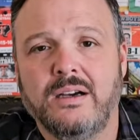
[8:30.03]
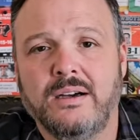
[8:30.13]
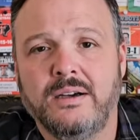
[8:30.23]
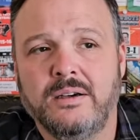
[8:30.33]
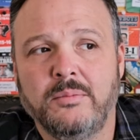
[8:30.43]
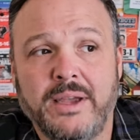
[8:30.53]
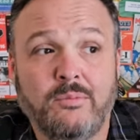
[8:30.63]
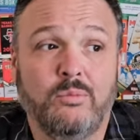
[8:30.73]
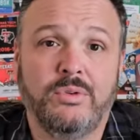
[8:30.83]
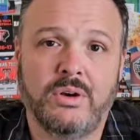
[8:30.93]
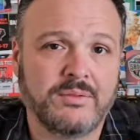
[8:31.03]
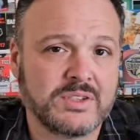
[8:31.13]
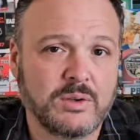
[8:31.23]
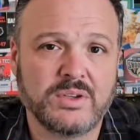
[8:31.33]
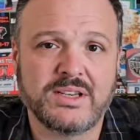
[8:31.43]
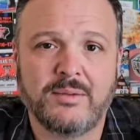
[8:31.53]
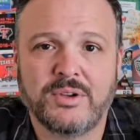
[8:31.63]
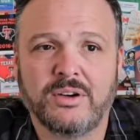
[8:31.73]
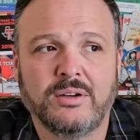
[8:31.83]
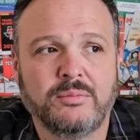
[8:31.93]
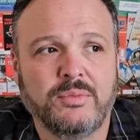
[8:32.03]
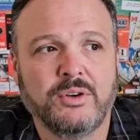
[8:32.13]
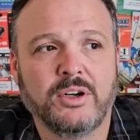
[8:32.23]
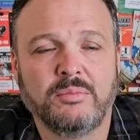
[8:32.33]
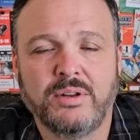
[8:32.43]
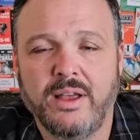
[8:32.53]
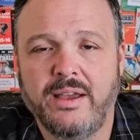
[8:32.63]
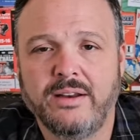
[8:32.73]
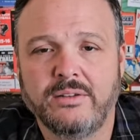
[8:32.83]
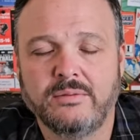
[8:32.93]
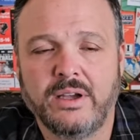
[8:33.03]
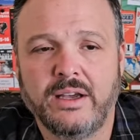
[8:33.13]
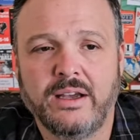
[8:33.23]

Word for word: and obviously what time they're going to play and